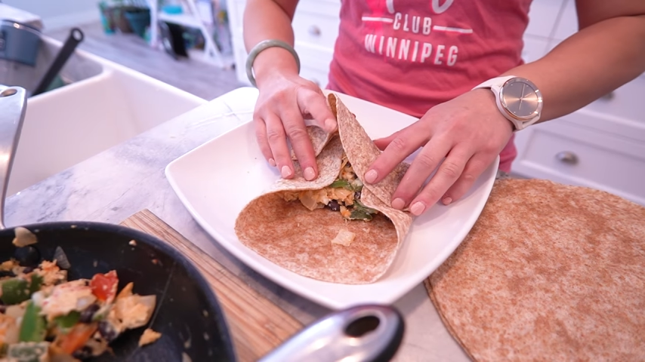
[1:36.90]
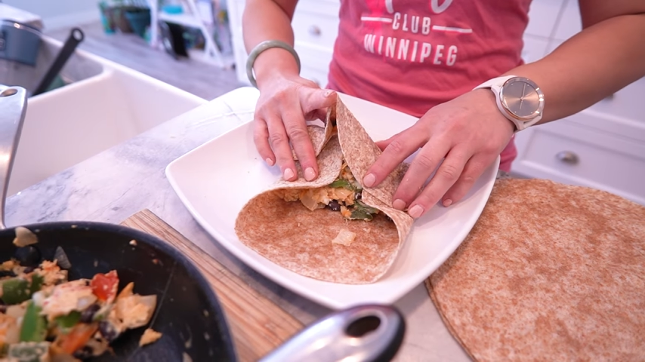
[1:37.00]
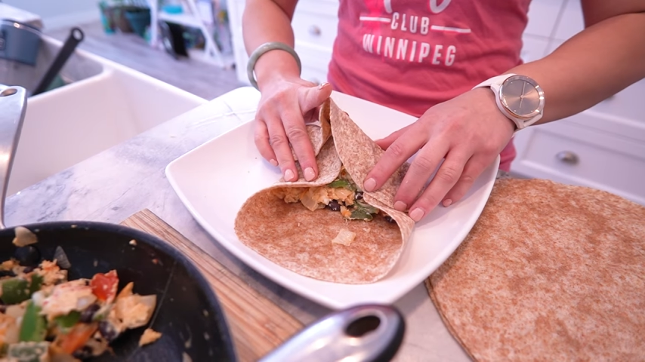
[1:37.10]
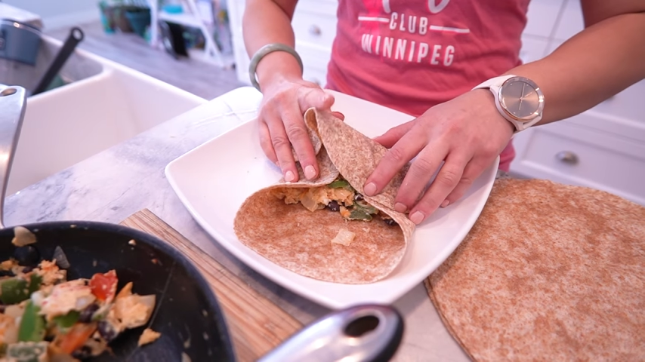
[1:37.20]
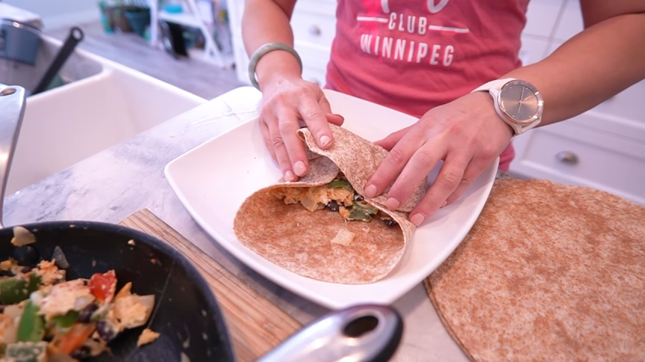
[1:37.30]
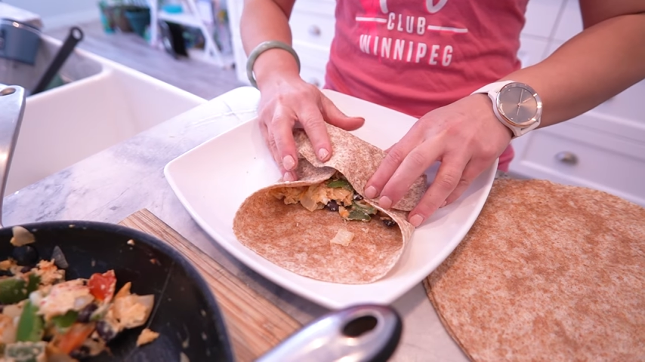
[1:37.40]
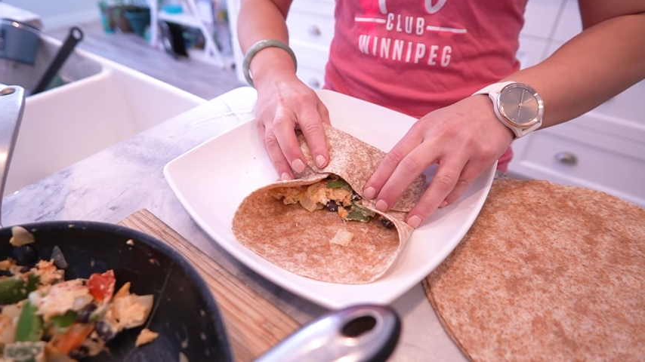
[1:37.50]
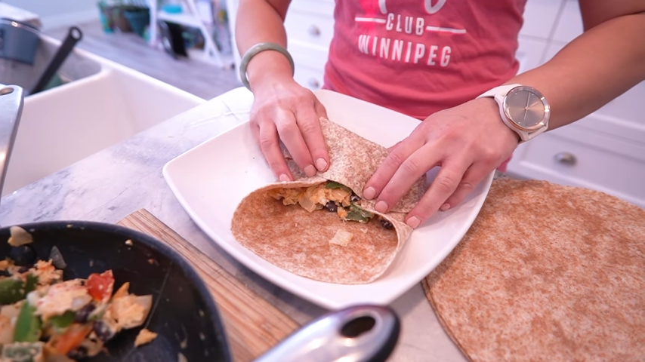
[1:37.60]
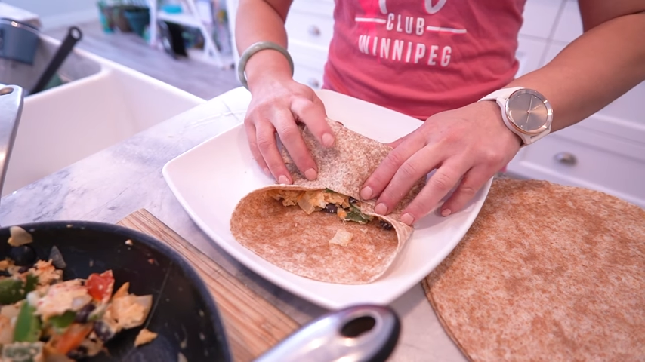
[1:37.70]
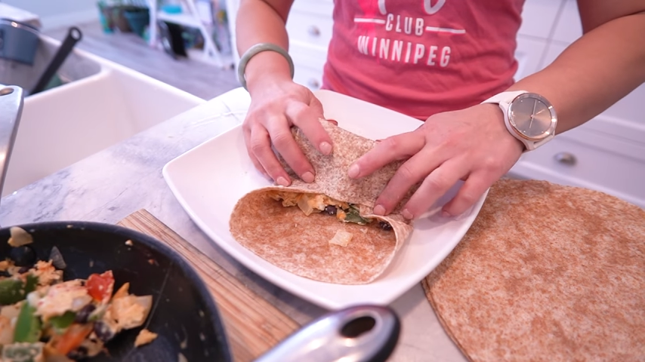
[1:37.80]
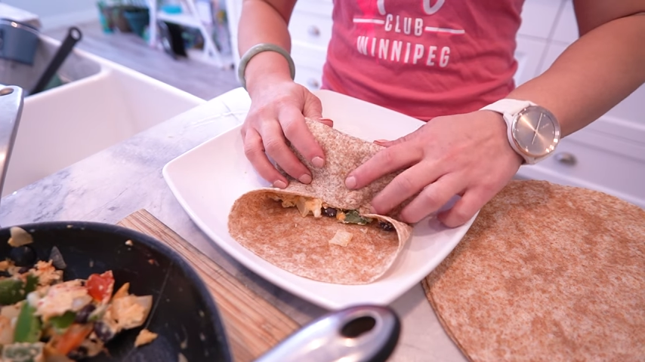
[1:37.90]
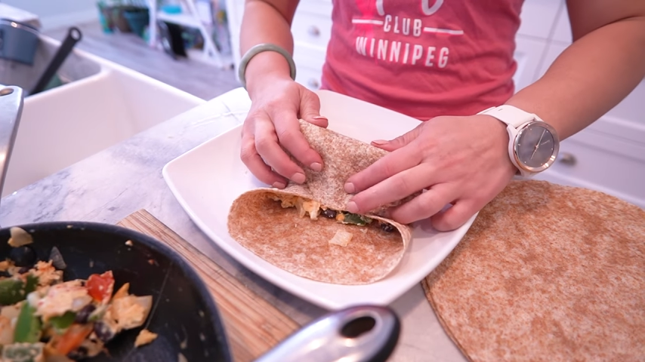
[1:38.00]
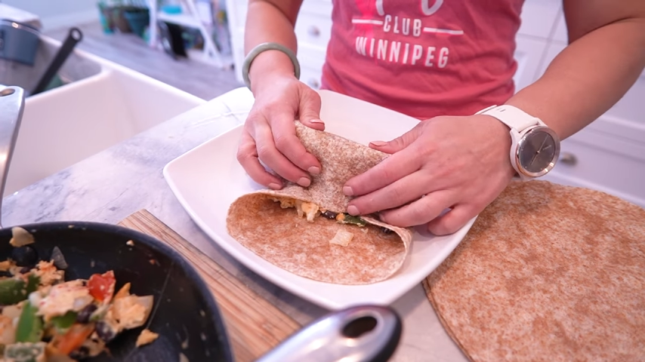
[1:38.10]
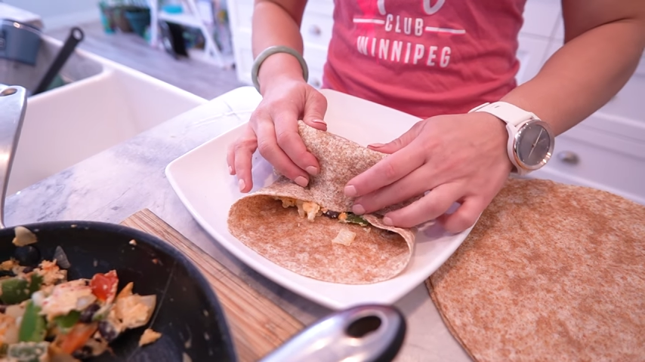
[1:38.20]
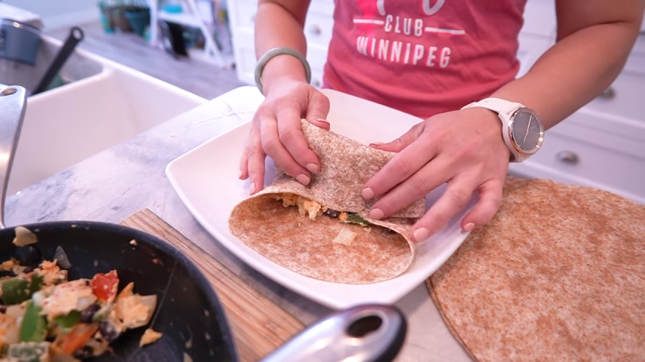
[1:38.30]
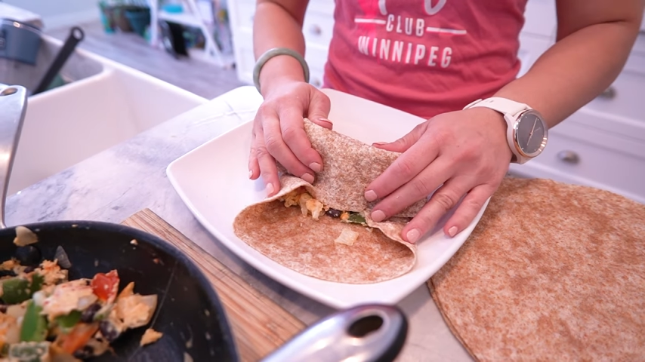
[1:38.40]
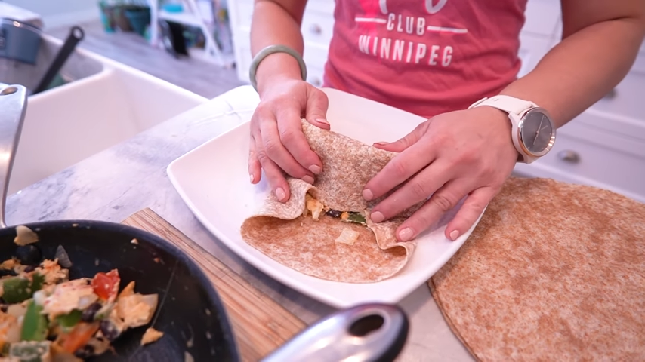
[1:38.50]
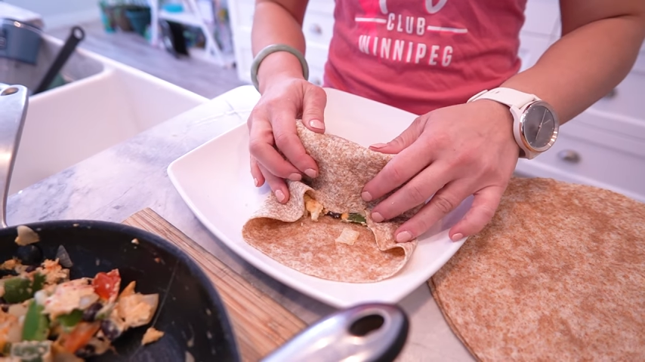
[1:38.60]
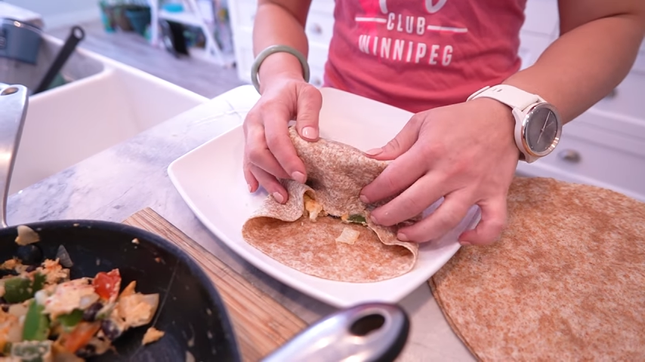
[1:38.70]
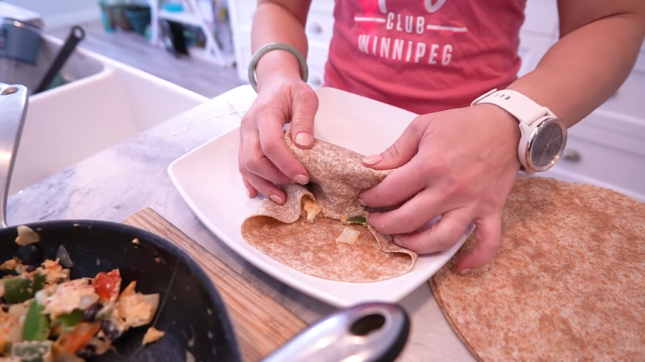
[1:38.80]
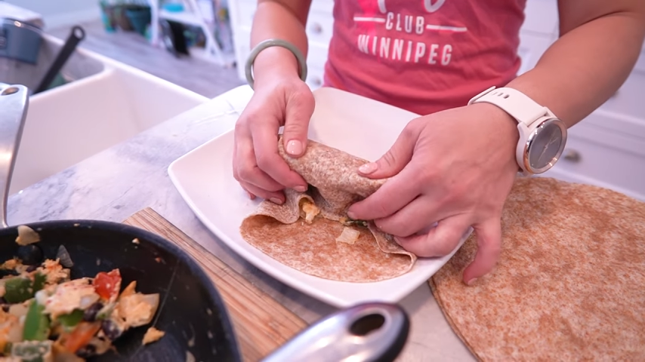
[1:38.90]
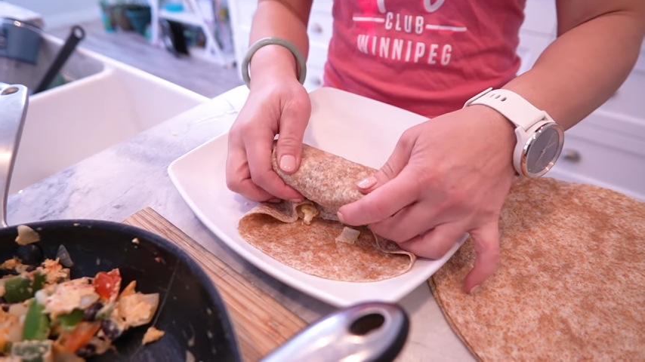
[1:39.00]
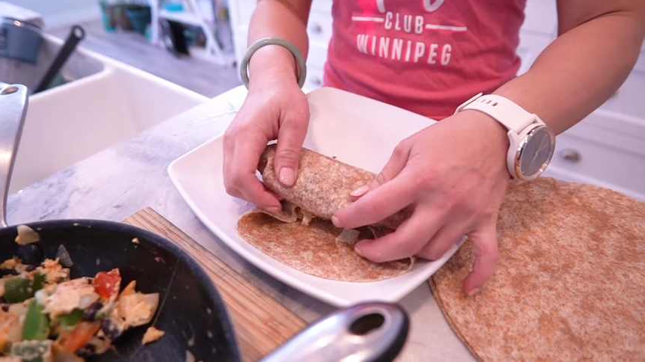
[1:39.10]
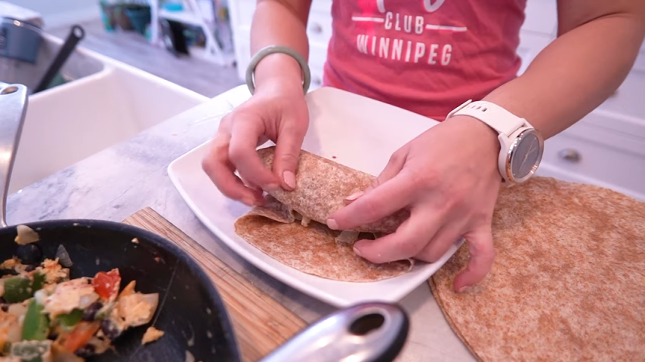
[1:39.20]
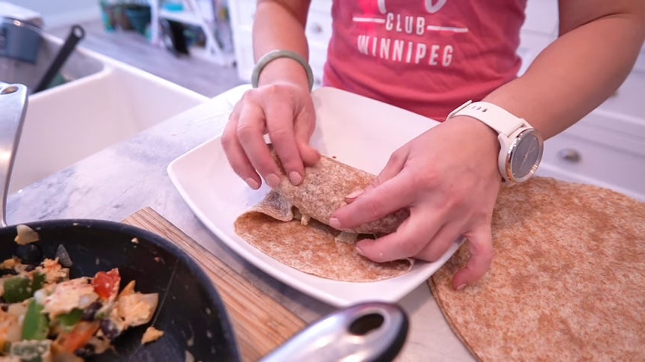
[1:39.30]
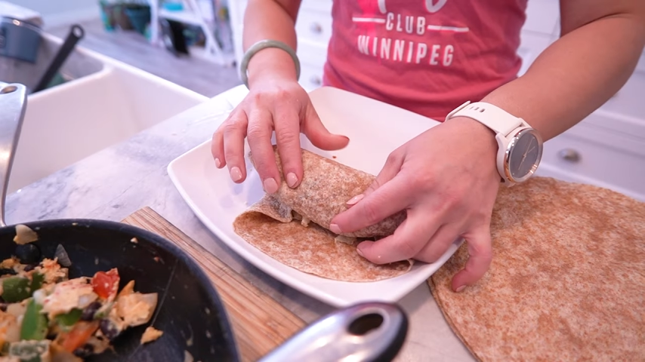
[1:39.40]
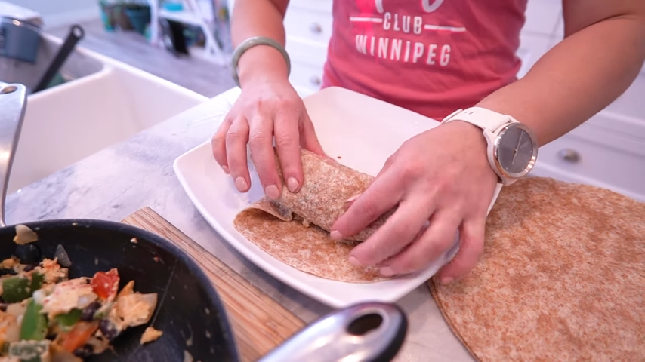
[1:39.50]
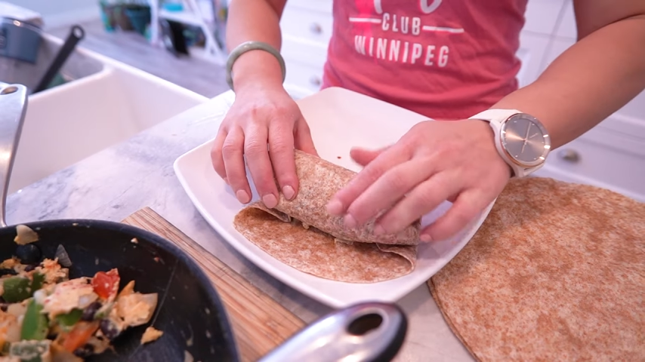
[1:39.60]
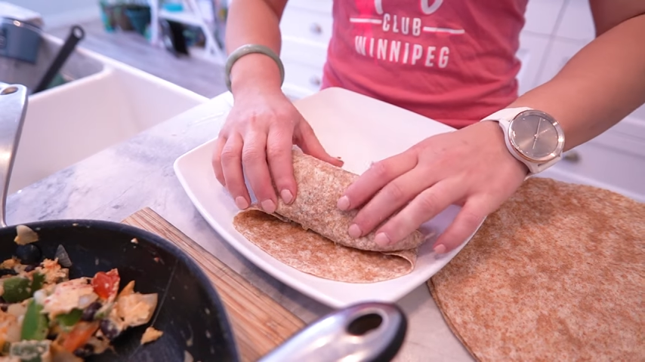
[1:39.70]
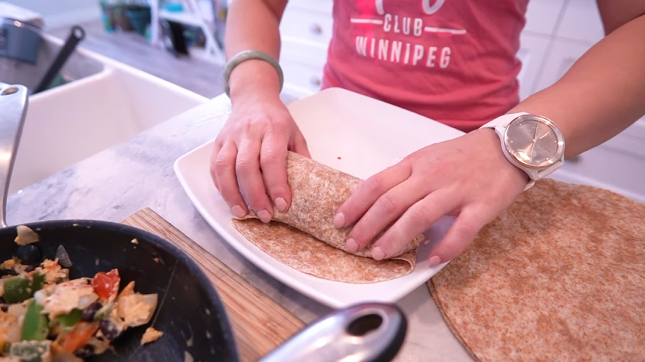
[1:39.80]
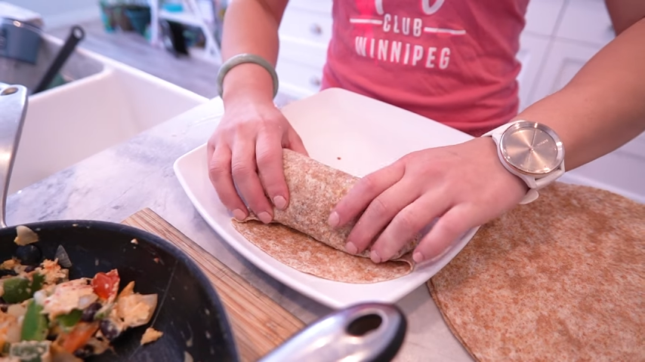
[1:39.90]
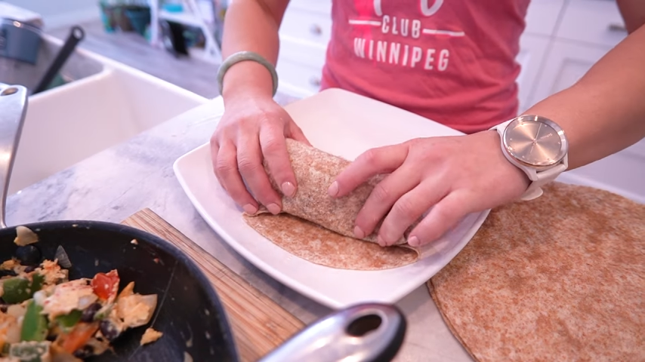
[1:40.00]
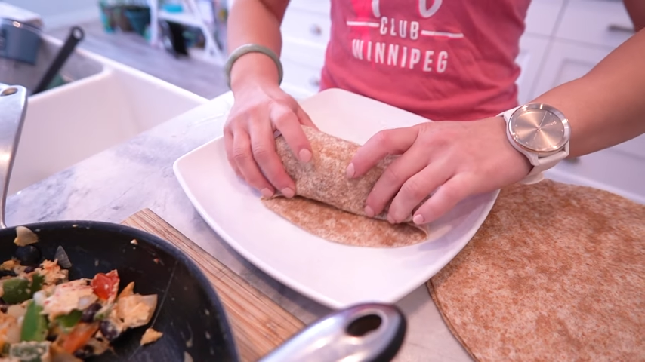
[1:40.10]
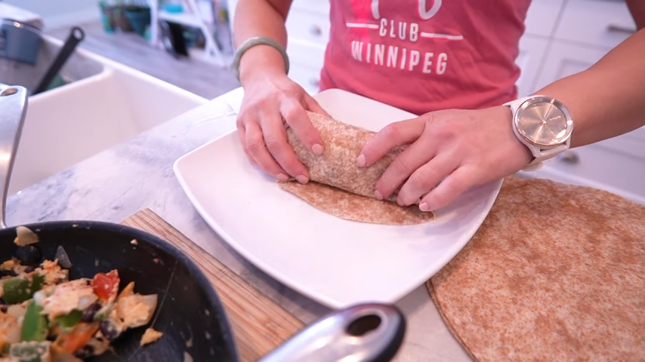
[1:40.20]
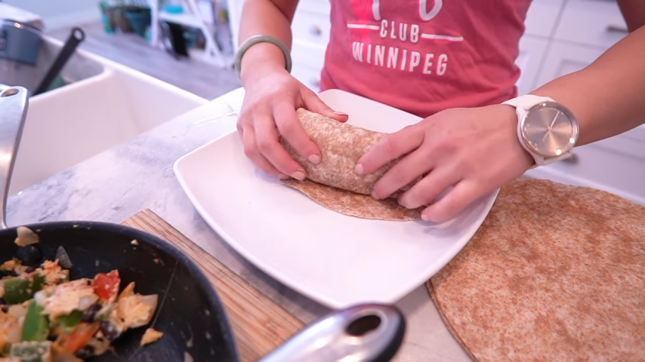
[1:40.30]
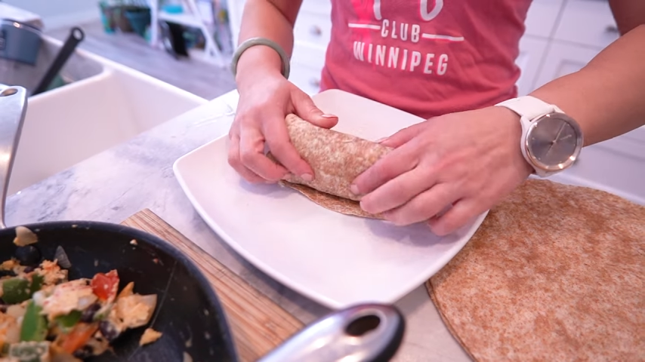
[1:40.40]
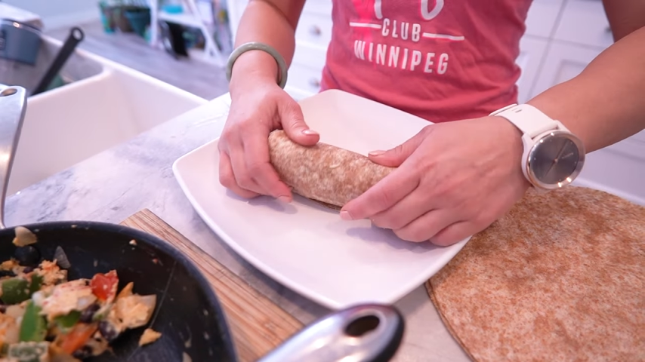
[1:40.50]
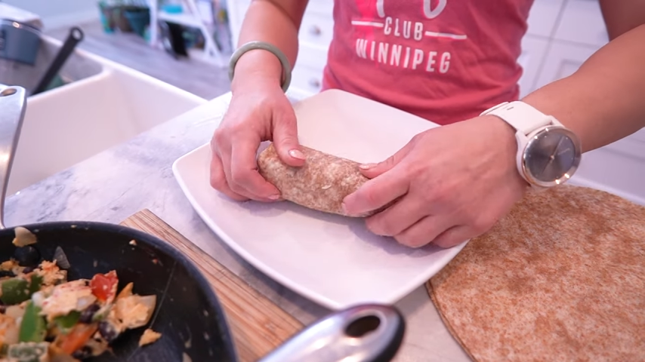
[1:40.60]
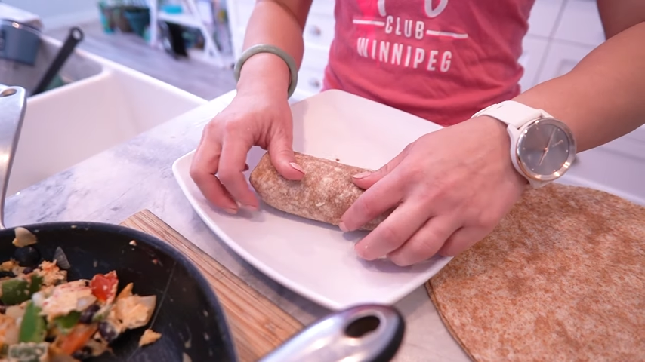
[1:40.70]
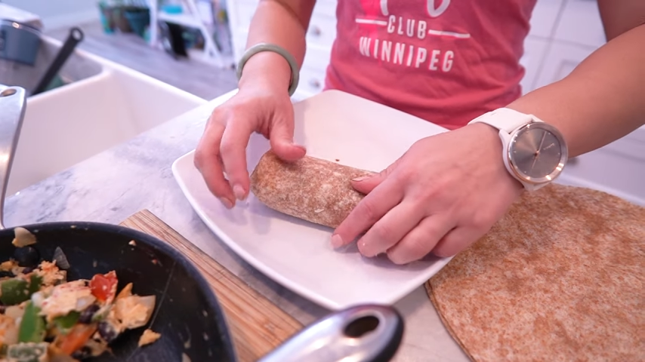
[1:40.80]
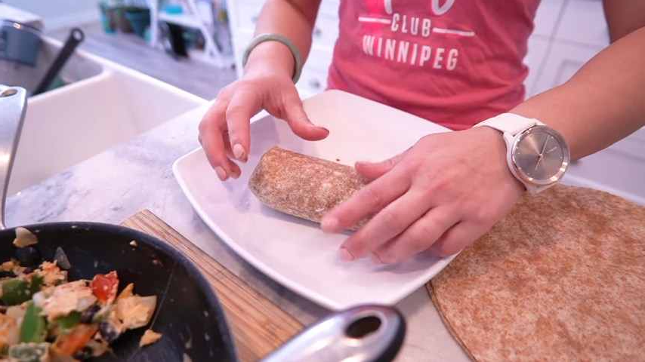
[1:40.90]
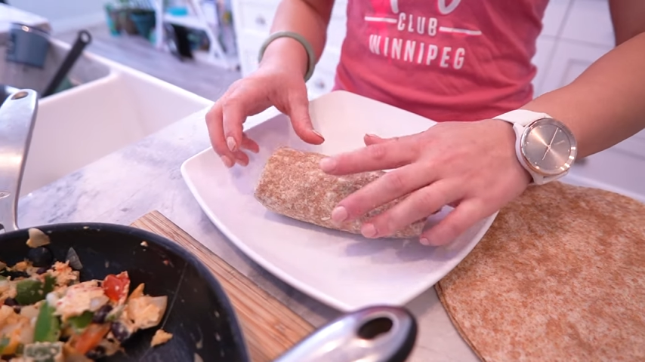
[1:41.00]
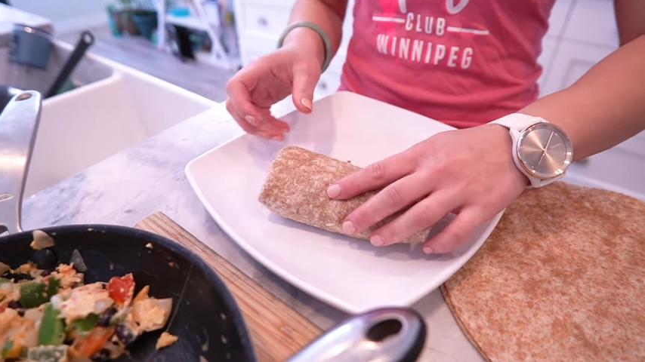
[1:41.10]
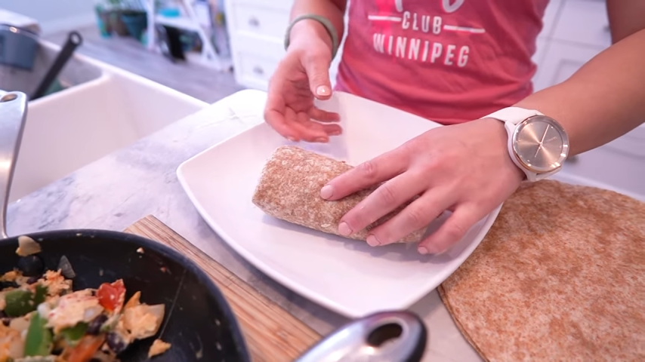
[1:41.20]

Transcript: [unreadable: no face in view]